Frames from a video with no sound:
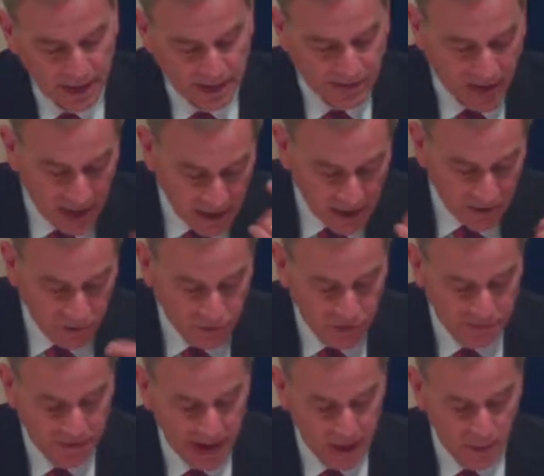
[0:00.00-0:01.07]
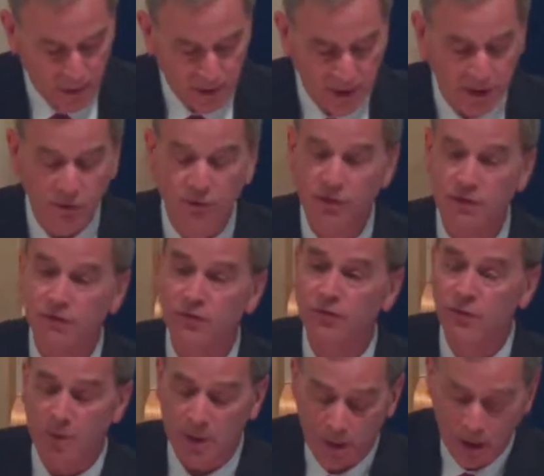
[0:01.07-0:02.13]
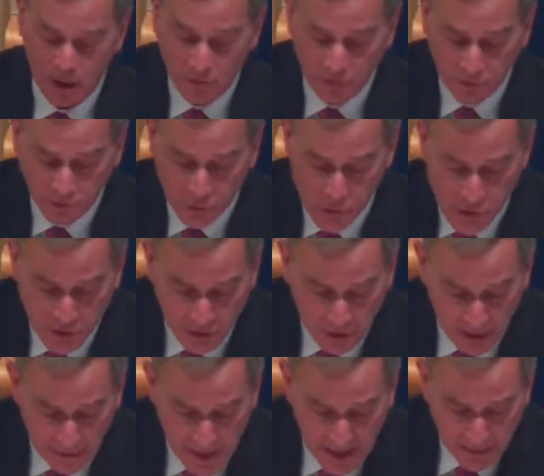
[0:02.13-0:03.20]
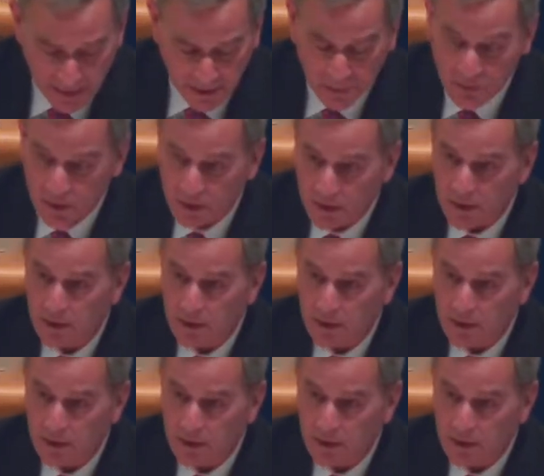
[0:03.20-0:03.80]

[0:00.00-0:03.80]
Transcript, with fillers: They tell us to vow allegiance to a constitutional amendment,